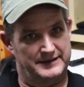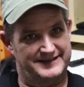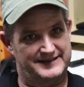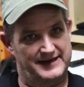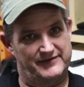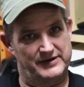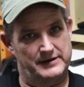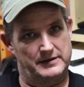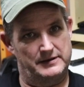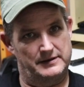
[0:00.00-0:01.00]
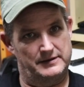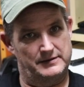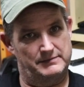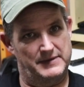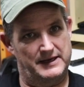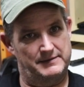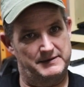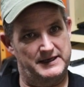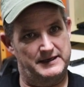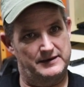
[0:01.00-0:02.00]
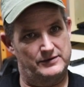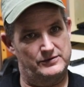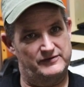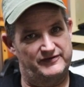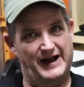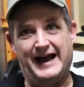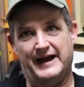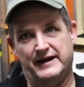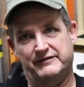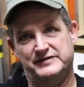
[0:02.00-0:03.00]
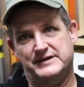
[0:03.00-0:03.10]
07, maybe 05,